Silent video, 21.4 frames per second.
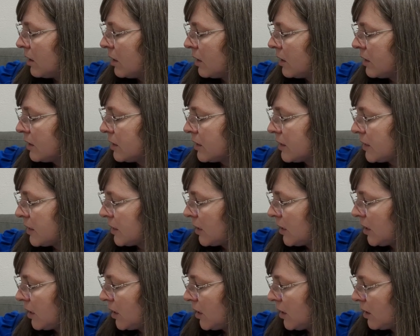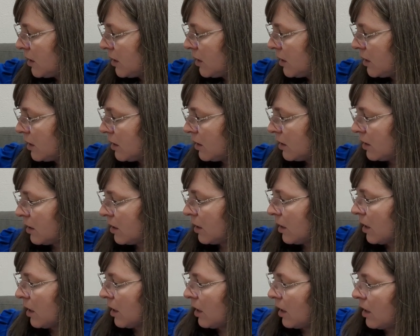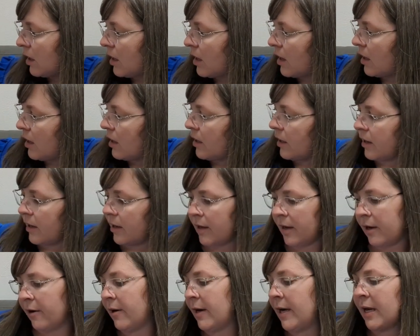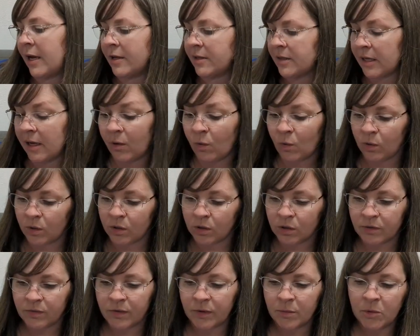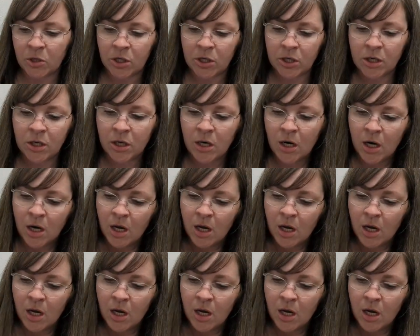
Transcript: let's see, or I guess I ordered from her.